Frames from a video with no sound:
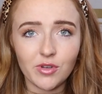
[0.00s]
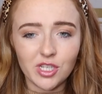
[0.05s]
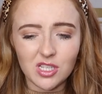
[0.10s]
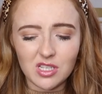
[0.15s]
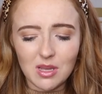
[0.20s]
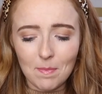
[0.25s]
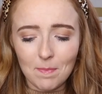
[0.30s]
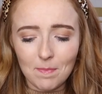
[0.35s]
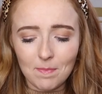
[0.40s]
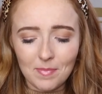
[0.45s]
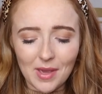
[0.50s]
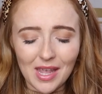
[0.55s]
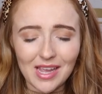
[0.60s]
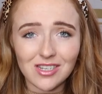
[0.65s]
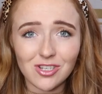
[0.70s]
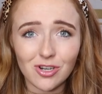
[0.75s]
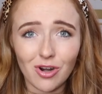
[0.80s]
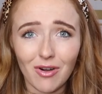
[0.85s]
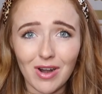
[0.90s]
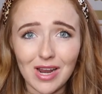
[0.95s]
which is a
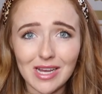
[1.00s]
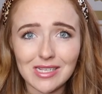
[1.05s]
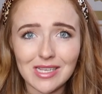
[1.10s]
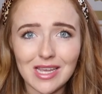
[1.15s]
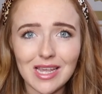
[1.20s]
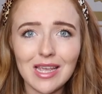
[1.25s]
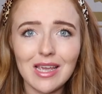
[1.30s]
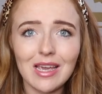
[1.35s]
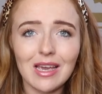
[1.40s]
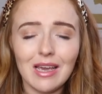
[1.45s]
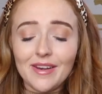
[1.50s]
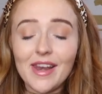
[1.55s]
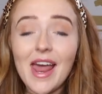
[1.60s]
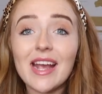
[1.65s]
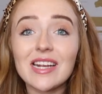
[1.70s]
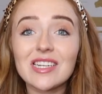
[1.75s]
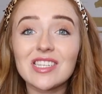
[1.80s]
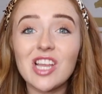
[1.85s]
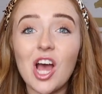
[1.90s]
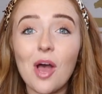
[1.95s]
bit crazy.
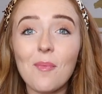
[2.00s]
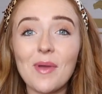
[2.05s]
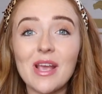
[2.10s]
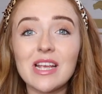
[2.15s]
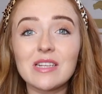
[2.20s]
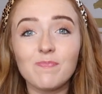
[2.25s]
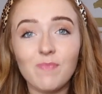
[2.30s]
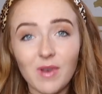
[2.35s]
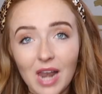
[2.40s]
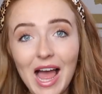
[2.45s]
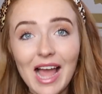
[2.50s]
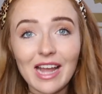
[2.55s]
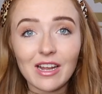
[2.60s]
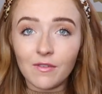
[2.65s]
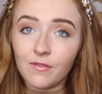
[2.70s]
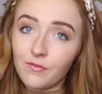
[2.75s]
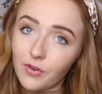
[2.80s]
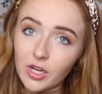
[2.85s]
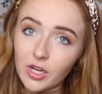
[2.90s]
Next up is black